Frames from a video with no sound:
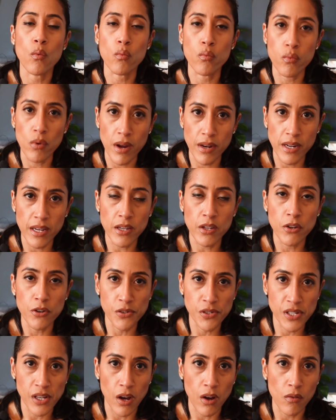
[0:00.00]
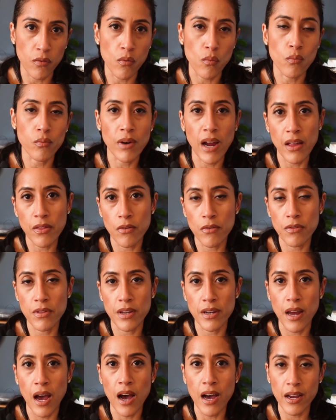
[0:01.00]
run it yourself, rather
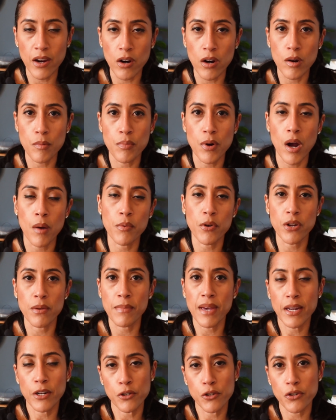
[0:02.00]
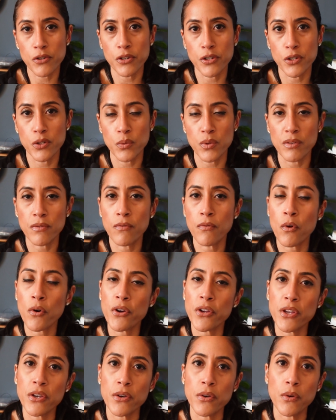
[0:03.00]
than hire a property manager to do it for
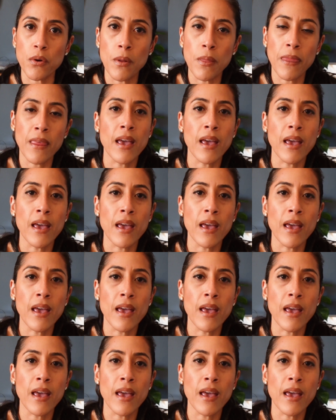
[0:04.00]
you.